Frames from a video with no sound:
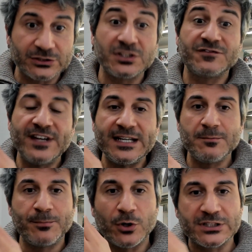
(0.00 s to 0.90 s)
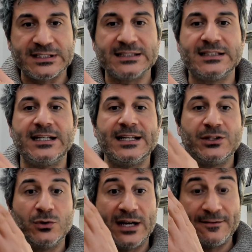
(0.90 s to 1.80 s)
So it's very important that
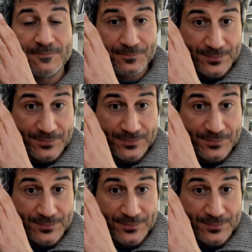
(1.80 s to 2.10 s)
you have